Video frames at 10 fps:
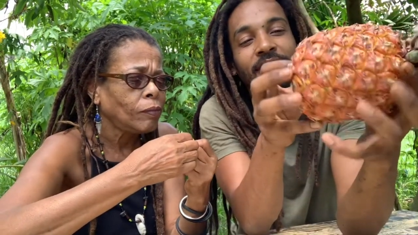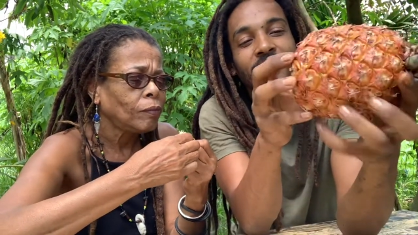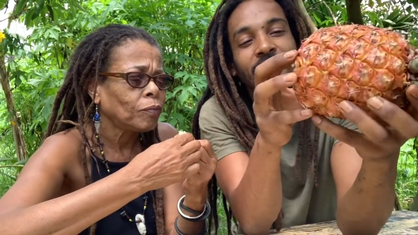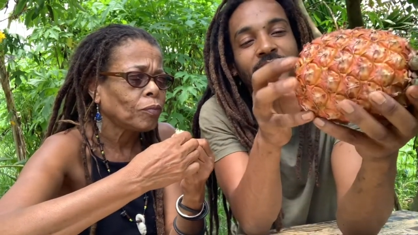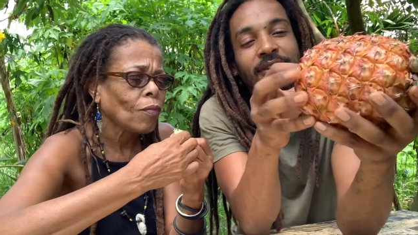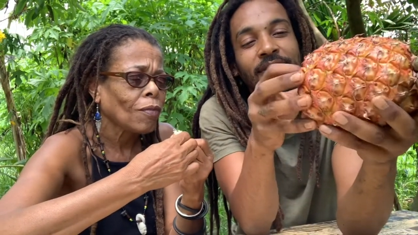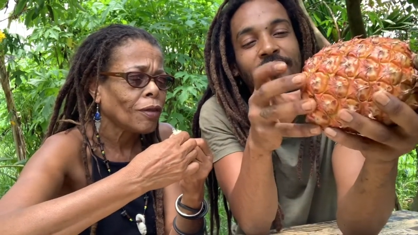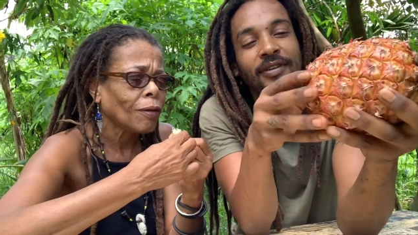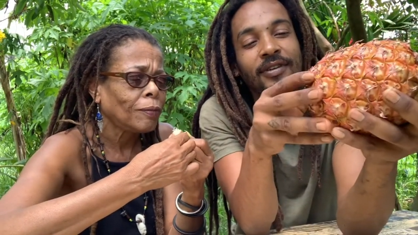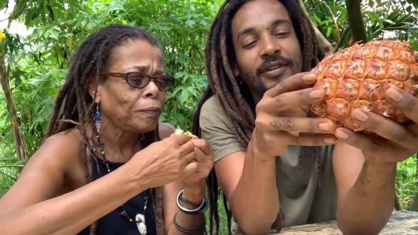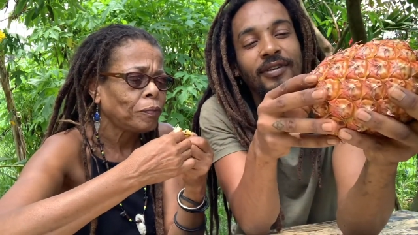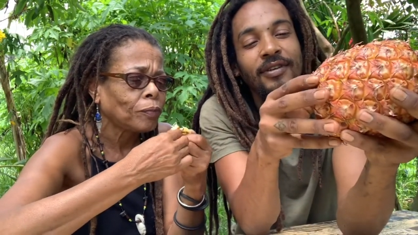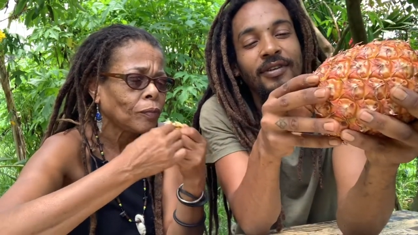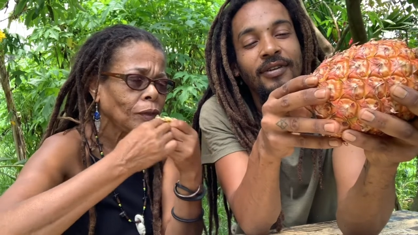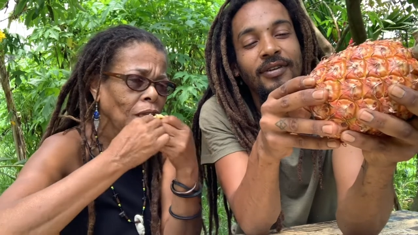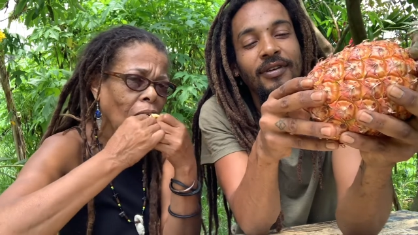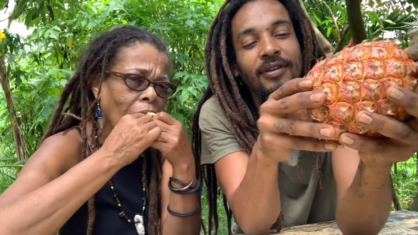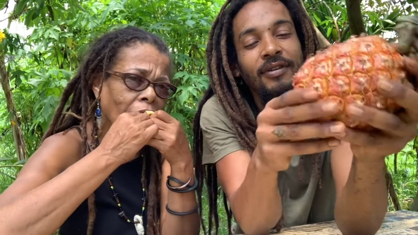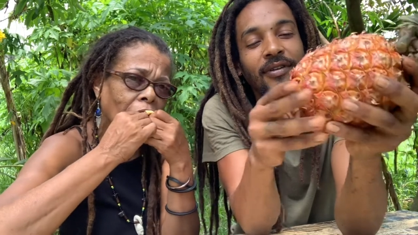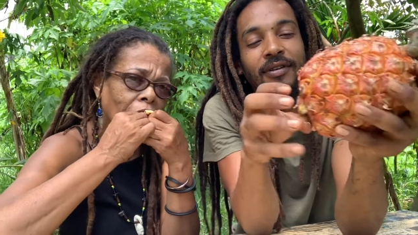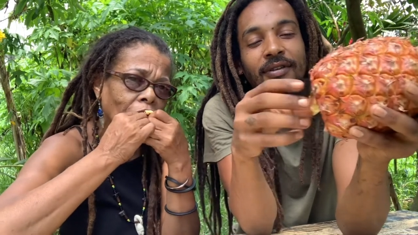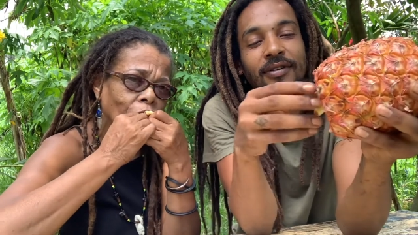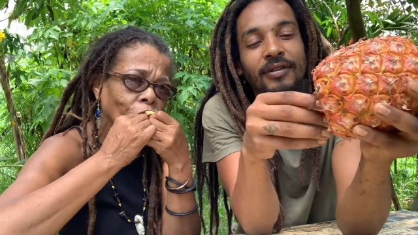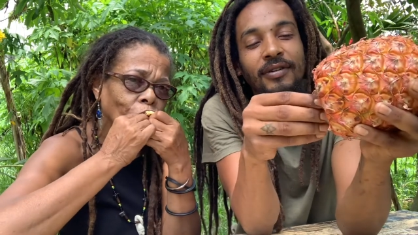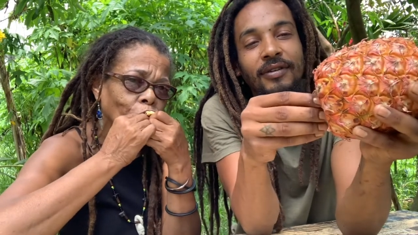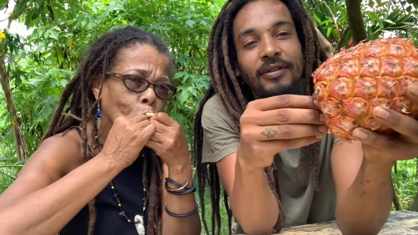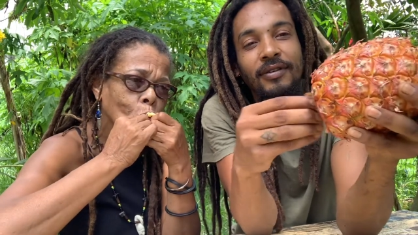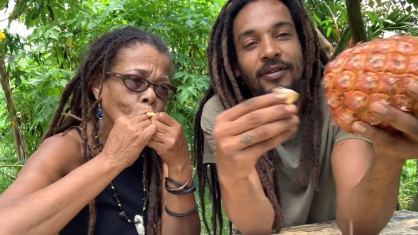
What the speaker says: (no one is talking)